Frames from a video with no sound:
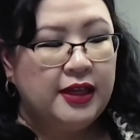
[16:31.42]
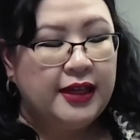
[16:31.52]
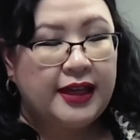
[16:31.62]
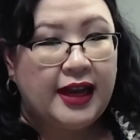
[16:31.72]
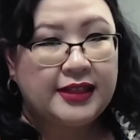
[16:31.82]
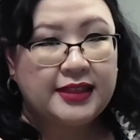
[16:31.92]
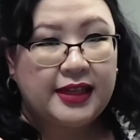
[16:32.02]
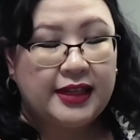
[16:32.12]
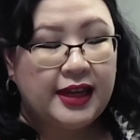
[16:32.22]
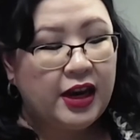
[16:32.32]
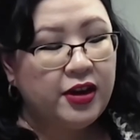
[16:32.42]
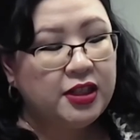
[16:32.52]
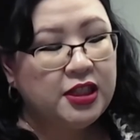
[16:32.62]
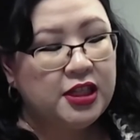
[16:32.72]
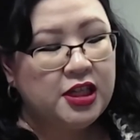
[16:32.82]
Cascade
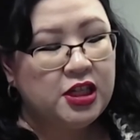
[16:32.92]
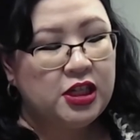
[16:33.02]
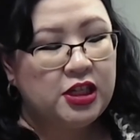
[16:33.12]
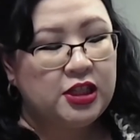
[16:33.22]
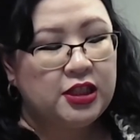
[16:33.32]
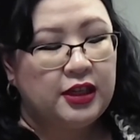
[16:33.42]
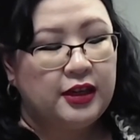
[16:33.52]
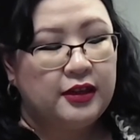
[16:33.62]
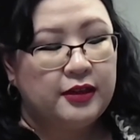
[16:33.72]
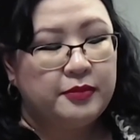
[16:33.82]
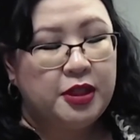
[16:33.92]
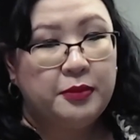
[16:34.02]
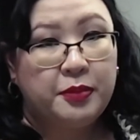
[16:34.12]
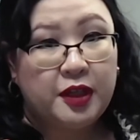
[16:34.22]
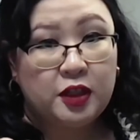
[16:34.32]
Heritage,
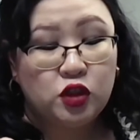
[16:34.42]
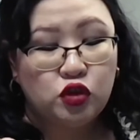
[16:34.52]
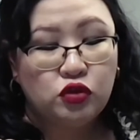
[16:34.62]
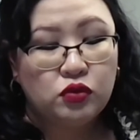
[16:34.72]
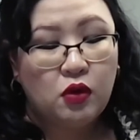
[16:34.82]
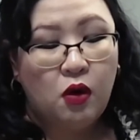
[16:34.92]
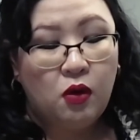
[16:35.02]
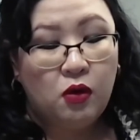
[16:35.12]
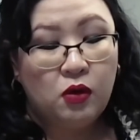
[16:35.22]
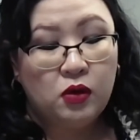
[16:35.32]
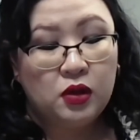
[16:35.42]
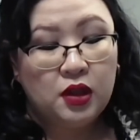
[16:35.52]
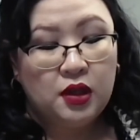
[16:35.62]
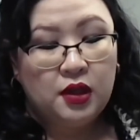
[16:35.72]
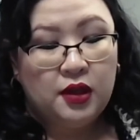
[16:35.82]
Knit Pick Stroll.
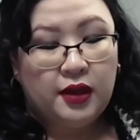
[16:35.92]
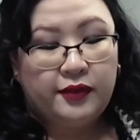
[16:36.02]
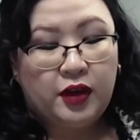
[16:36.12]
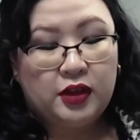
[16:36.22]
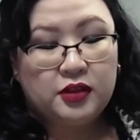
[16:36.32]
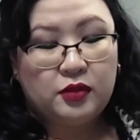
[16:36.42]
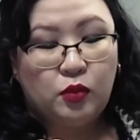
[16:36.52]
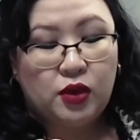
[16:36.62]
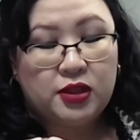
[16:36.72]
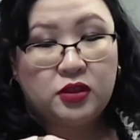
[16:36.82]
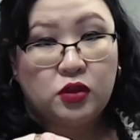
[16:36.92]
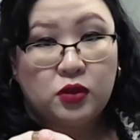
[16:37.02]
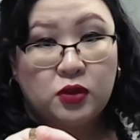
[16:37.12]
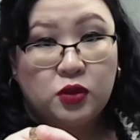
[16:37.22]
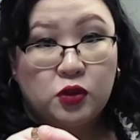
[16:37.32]
I've got some West
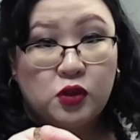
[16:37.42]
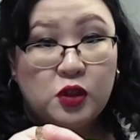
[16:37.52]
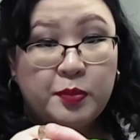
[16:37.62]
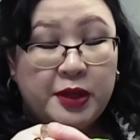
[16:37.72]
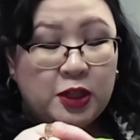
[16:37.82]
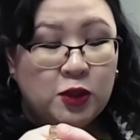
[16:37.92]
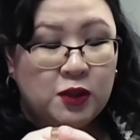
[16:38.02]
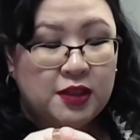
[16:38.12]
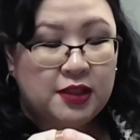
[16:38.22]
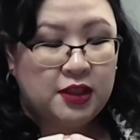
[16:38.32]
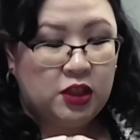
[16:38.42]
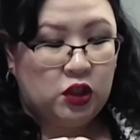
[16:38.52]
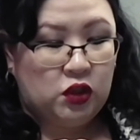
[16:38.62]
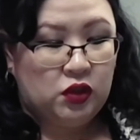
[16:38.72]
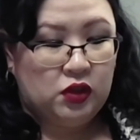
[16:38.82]
Yorkshire spinners in
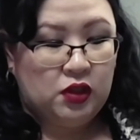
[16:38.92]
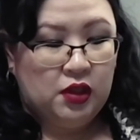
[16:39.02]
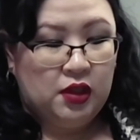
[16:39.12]
here.